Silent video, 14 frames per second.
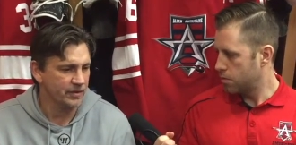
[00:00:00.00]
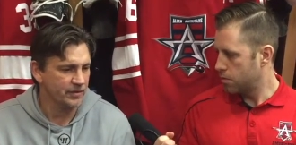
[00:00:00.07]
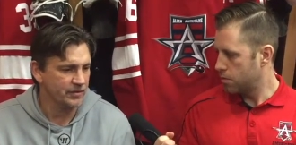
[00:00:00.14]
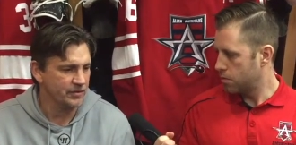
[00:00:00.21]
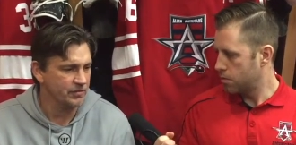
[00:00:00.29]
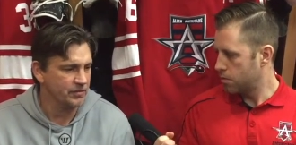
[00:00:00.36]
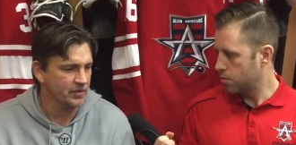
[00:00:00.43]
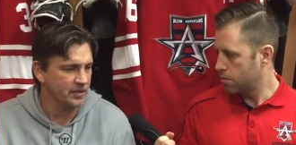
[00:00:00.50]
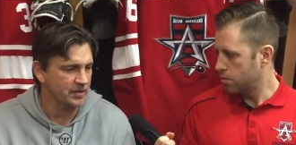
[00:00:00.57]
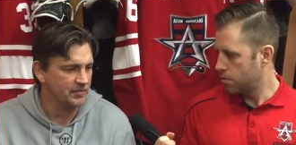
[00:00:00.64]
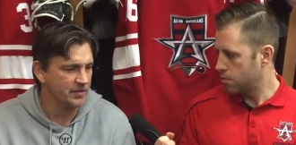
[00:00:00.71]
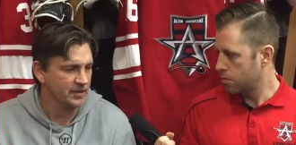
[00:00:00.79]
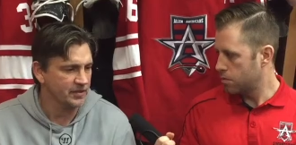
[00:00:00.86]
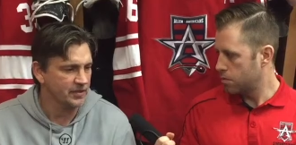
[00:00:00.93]
Speaker 1: There's two
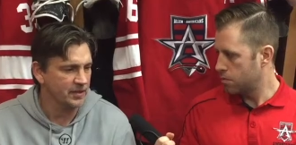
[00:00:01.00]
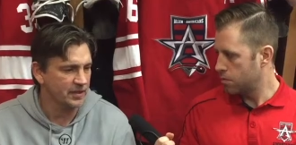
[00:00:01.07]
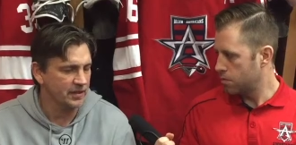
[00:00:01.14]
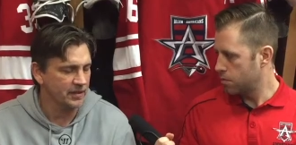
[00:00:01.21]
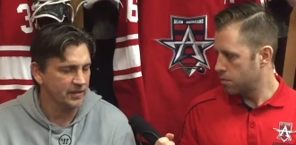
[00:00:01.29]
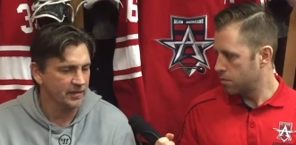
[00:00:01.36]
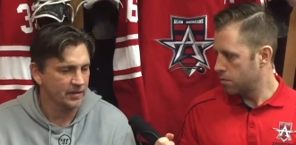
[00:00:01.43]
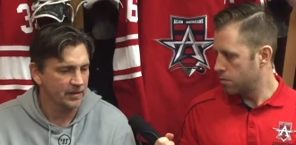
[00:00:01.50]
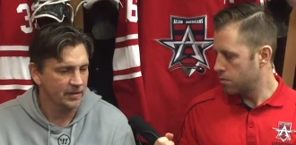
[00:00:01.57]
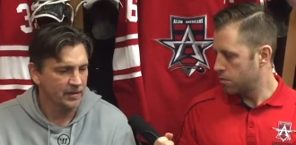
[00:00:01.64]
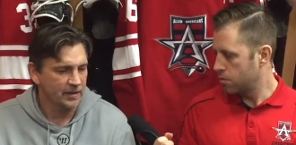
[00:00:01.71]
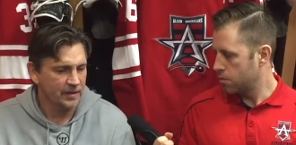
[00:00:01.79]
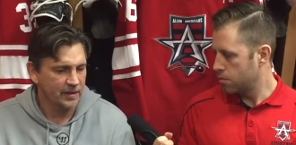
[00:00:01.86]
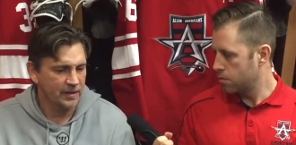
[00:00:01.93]
teams that see you, and
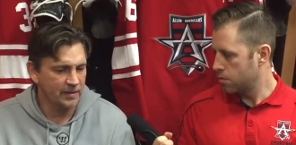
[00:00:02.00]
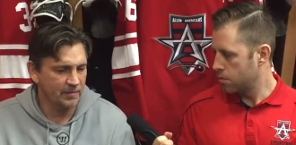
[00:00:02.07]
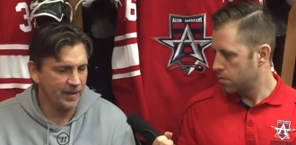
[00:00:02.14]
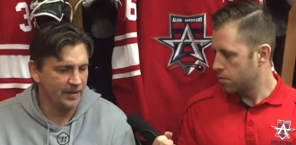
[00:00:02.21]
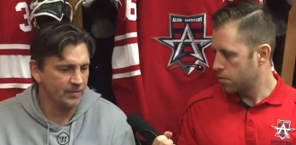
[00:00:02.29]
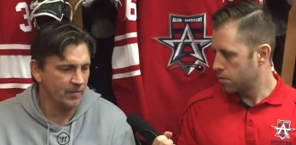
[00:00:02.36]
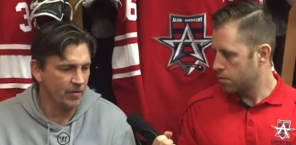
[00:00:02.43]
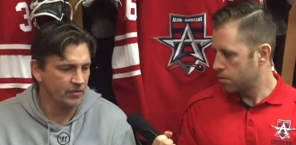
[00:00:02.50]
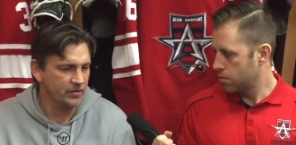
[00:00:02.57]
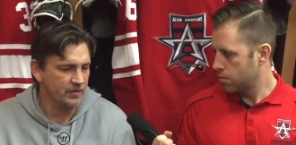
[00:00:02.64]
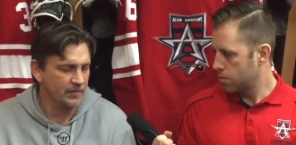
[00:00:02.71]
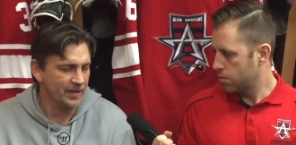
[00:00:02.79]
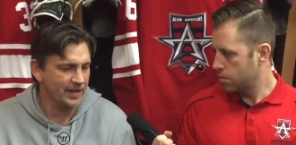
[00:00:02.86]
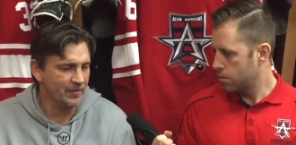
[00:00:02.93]
he made the most
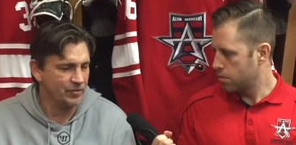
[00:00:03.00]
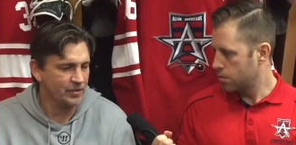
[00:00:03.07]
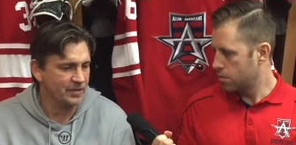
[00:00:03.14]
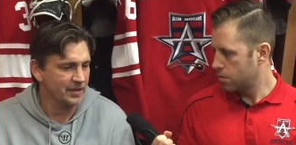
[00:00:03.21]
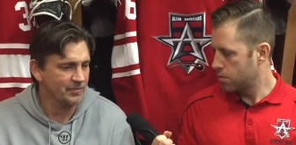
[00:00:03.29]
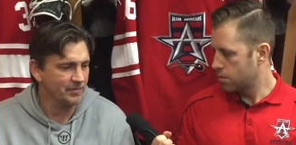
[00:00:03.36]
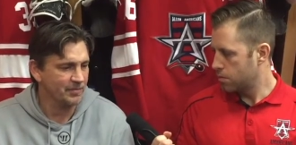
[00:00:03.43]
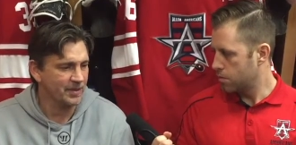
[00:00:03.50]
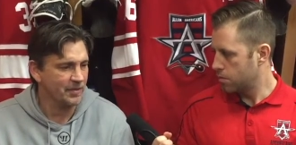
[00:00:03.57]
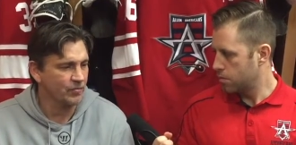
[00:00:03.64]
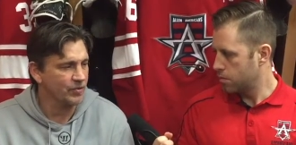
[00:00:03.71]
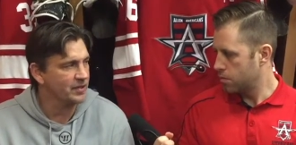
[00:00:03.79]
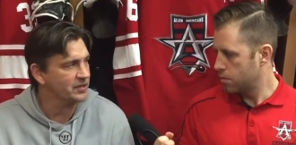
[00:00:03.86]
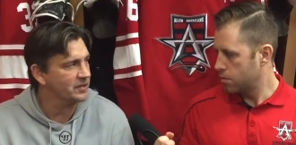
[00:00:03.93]
of it. He was being
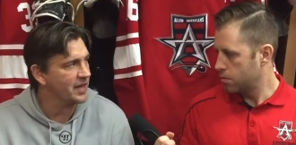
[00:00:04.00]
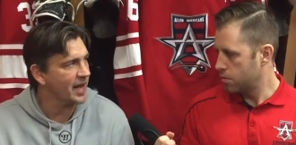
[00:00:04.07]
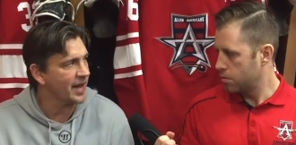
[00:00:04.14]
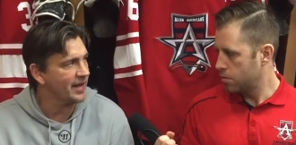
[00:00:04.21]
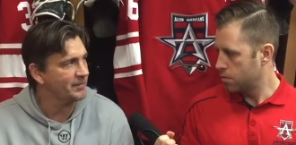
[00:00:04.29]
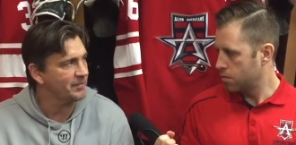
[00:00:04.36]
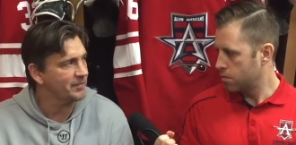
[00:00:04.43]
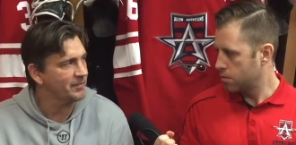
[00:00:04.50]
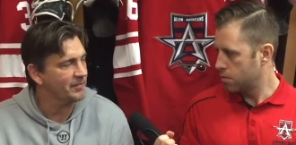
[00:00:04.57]
reassigned